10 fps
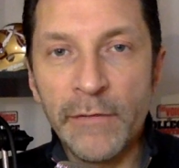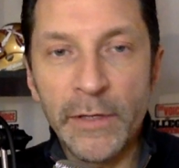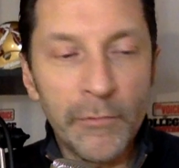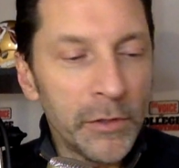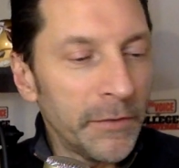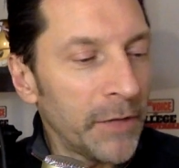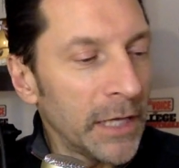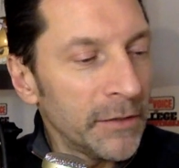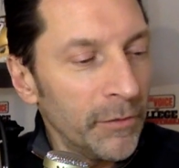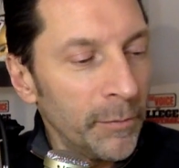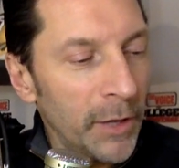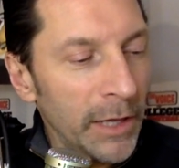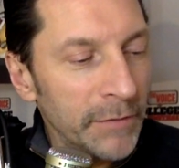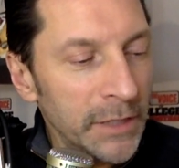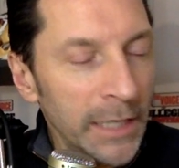T V, the voice of college
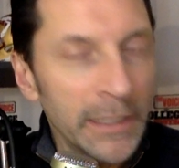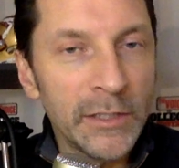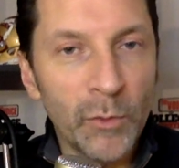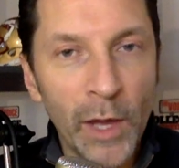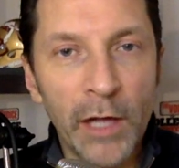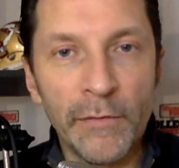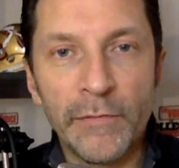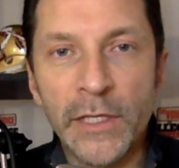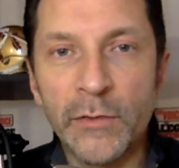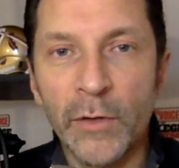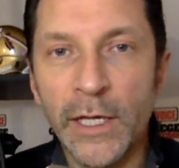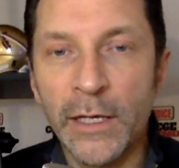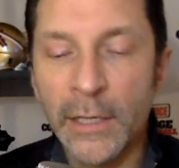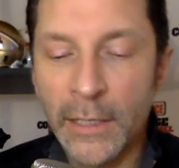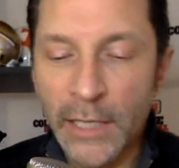football. I've selected twelve of the
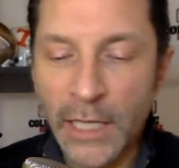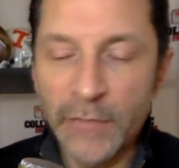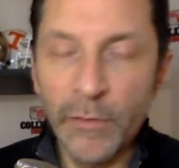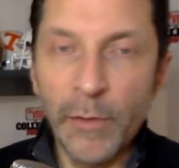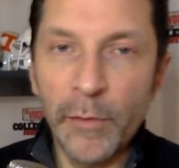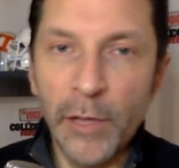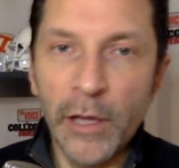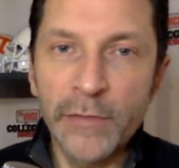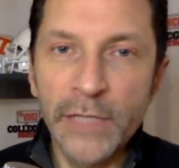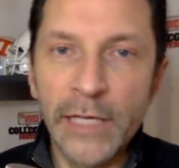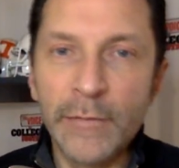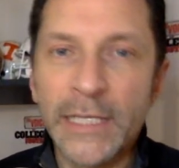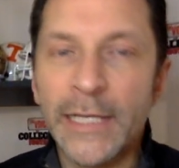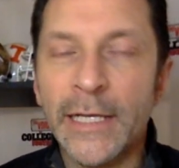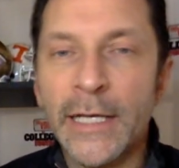twenty college football playoff teams
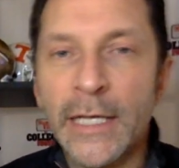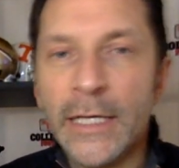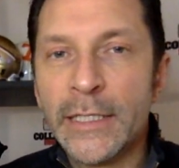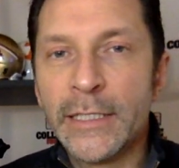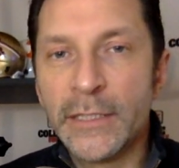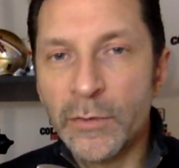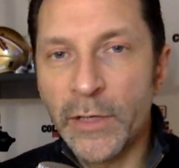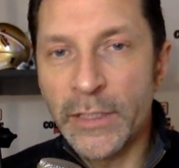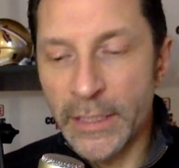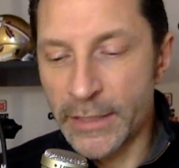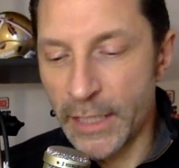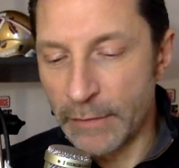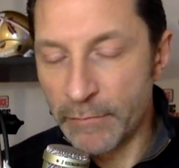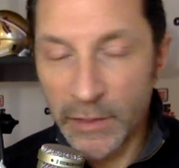since twenty sixteen.